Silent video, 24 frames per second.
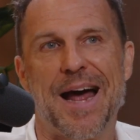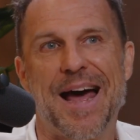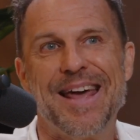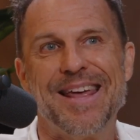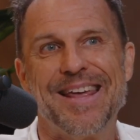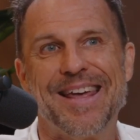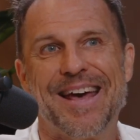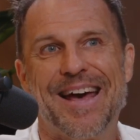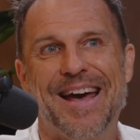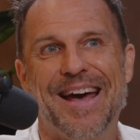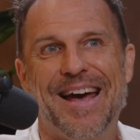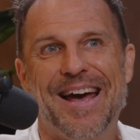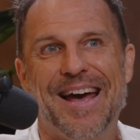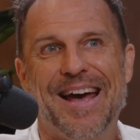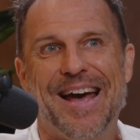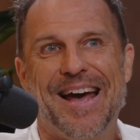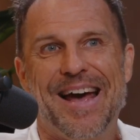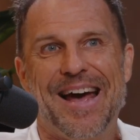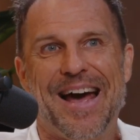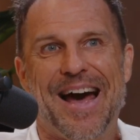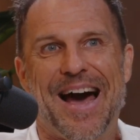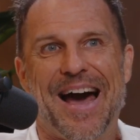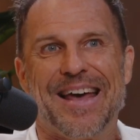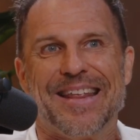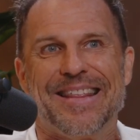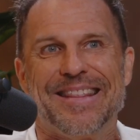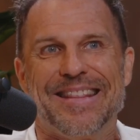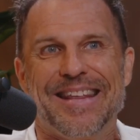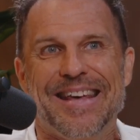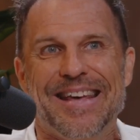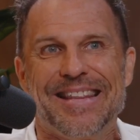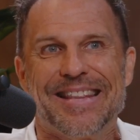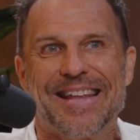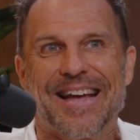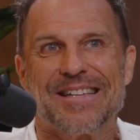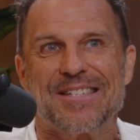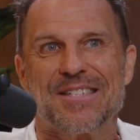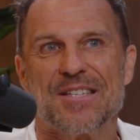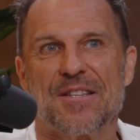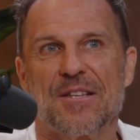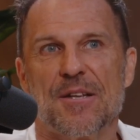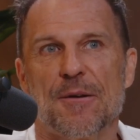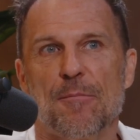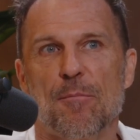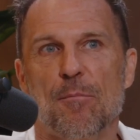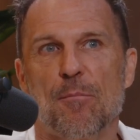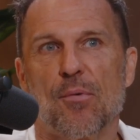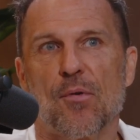I think that's the